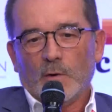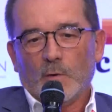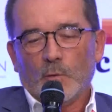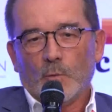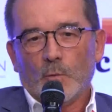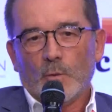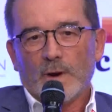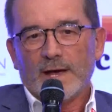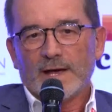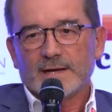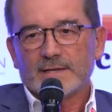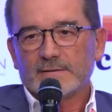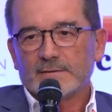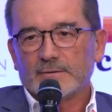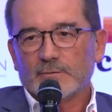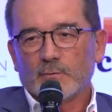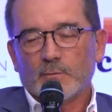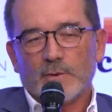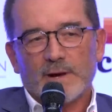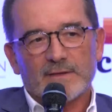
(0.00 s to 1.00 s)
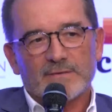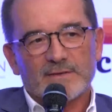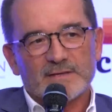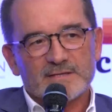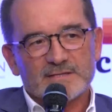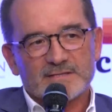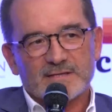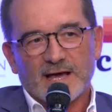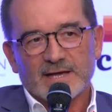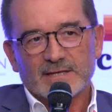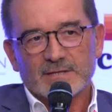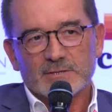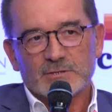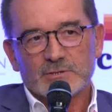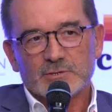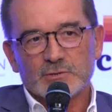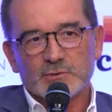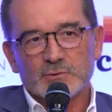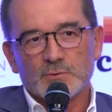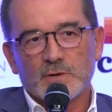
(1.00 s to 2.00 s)
where, where they
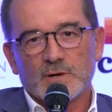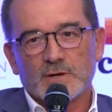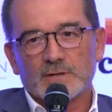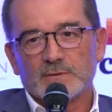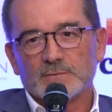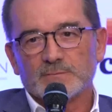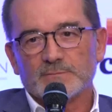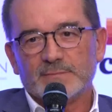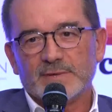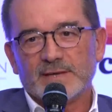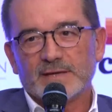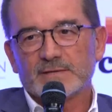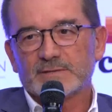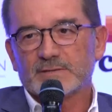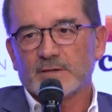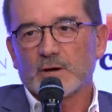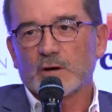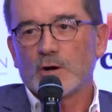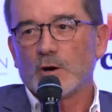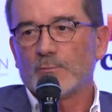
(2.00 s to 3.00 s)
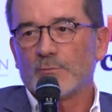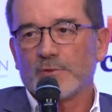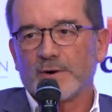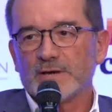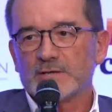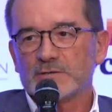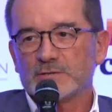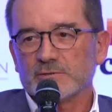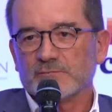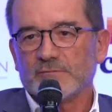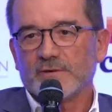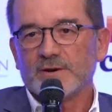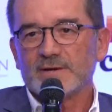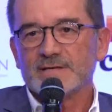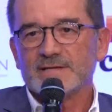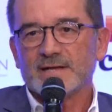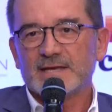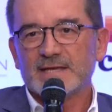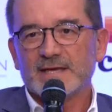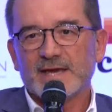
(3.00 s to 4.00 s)
decided to build a cooperation, a very
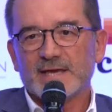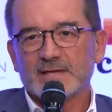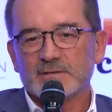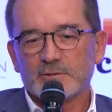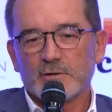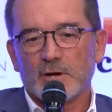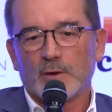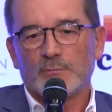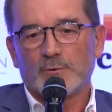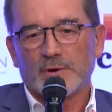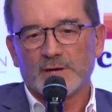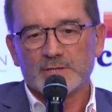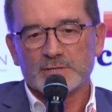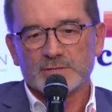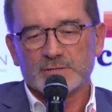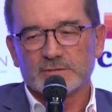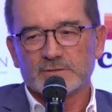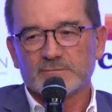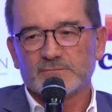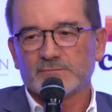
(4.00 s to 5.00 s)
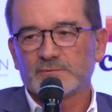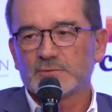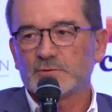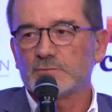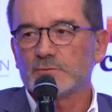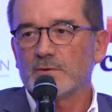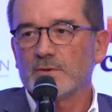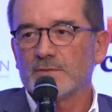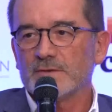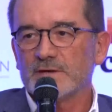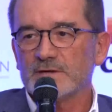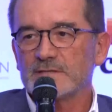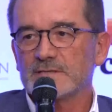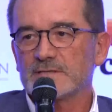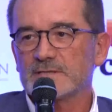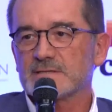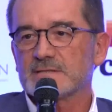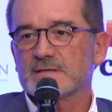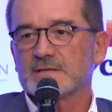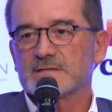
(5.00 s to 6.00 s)
dedicated cooperation to
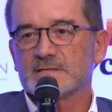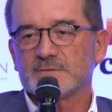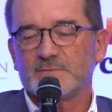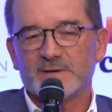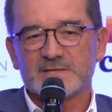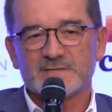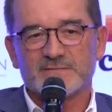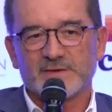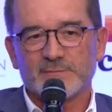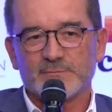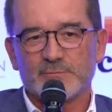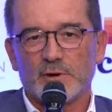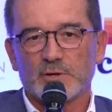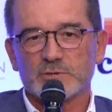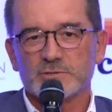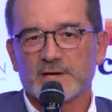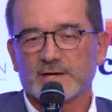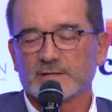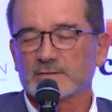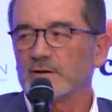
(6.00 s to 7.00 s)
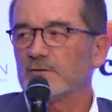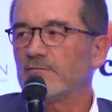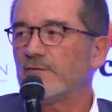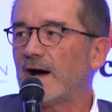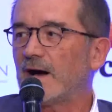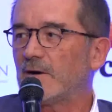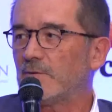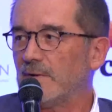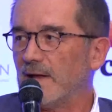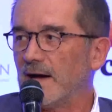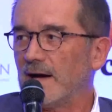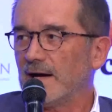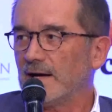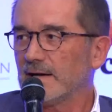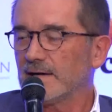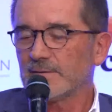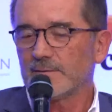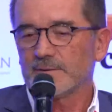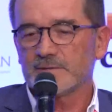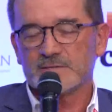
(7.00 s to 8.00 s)
this specific project of Alula,
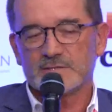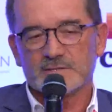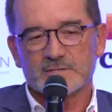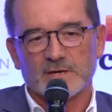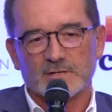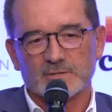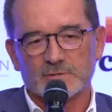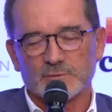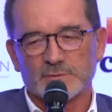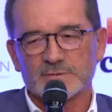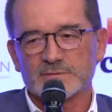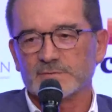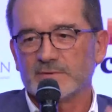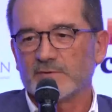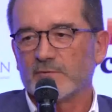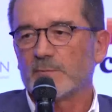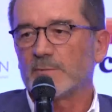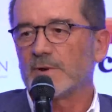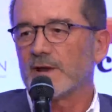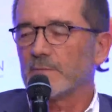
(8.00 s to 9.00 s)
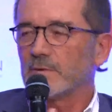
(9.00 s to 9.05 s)
which is a tourism development.